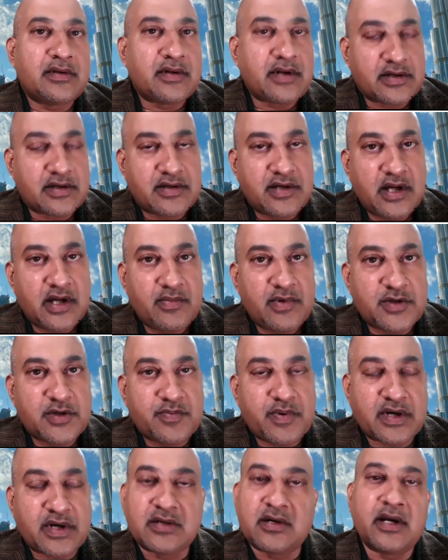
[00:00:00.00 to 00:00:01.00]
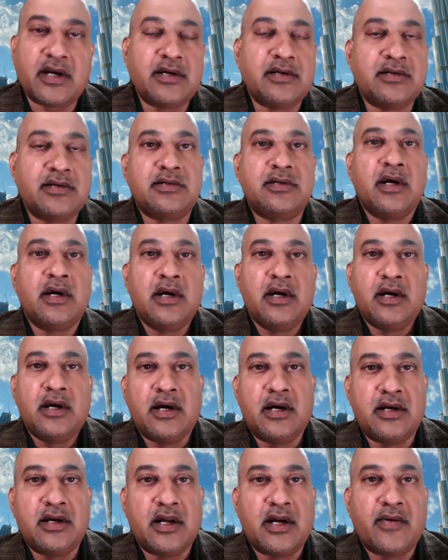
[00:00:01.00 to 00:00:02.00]
is extremely specialized
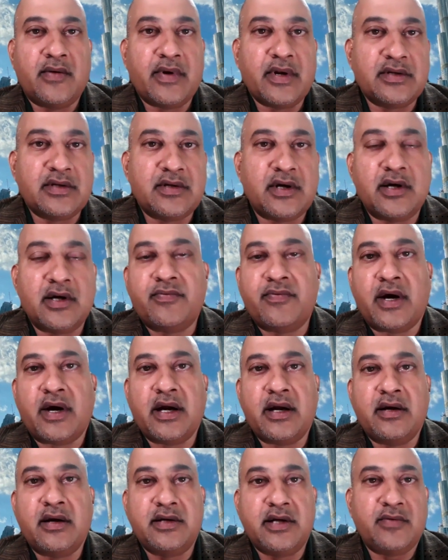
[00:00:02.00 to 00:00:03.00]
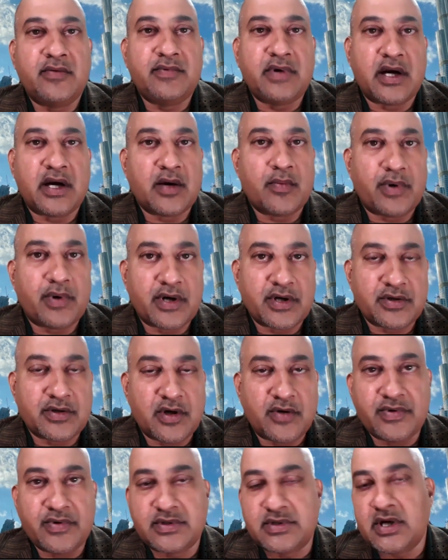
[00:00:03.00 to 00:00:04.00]
in delivering certified chief data protection
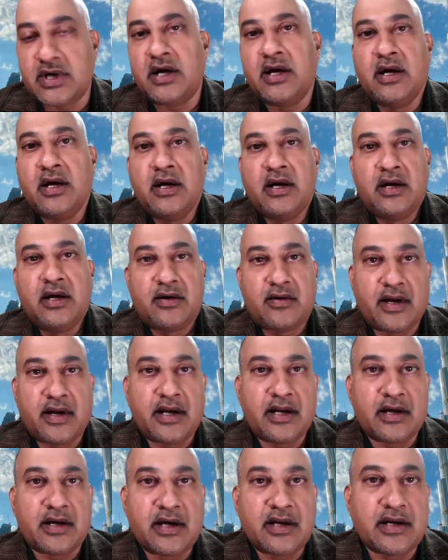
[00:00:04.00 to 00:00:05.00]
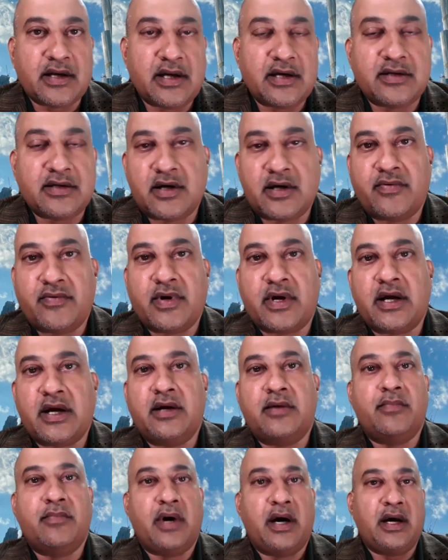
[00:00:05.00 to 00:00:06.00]
officer training and get
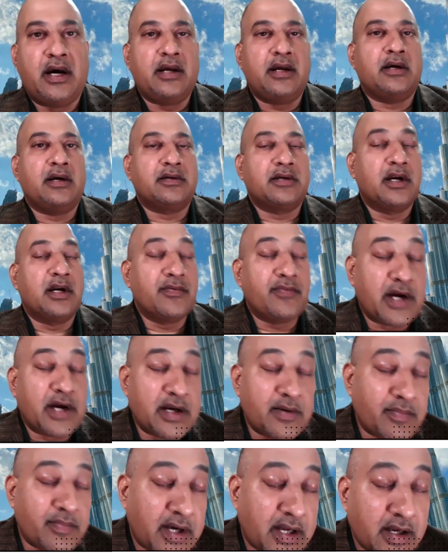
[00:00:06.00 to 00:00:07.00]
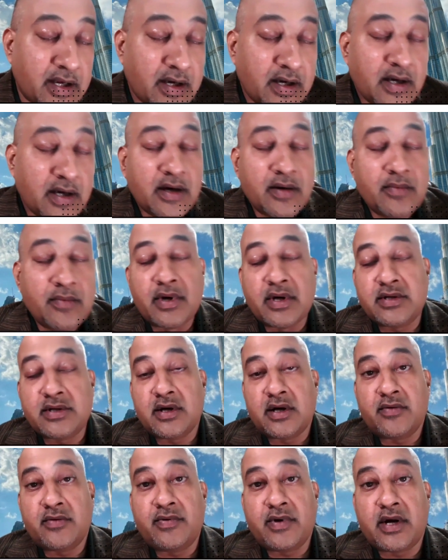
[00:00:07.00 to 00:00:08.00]
certified by Brit
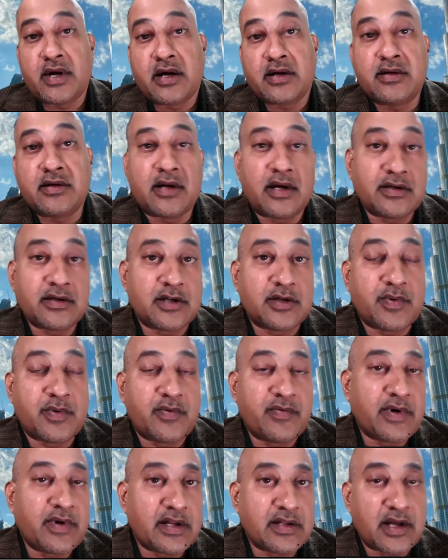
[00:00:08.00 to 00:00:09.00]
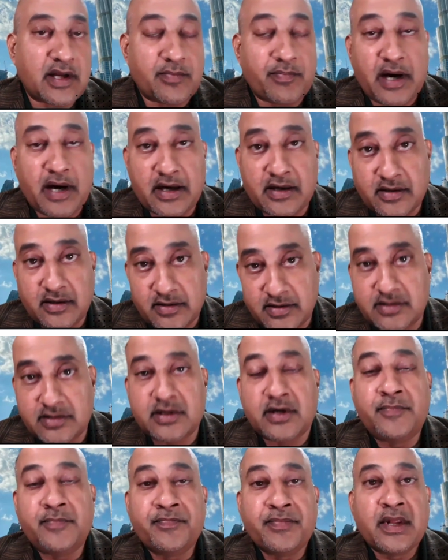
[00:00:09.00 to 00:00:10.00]
Certification Assessment. We are their
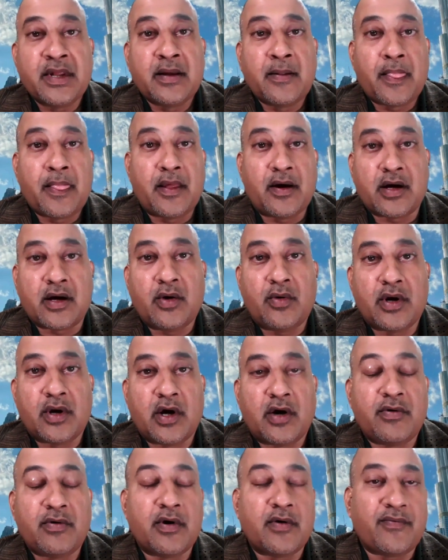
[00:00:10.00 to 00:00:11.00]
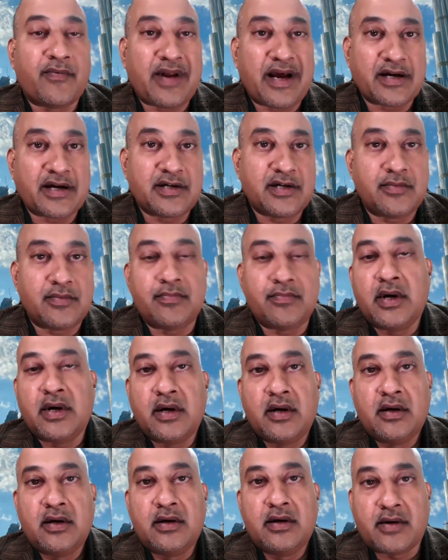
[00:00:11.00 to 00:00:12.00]
partners. Okay, one of our flagship
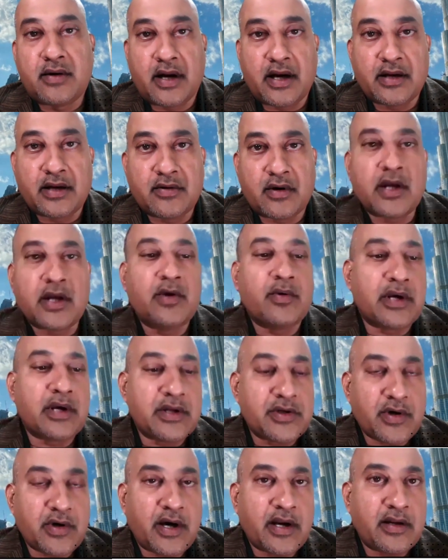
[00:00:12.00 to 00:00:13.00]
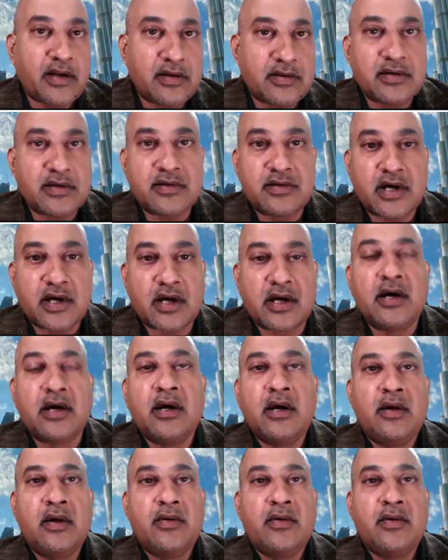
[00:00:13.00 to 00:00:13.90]
trainings. Okay, you can join us and check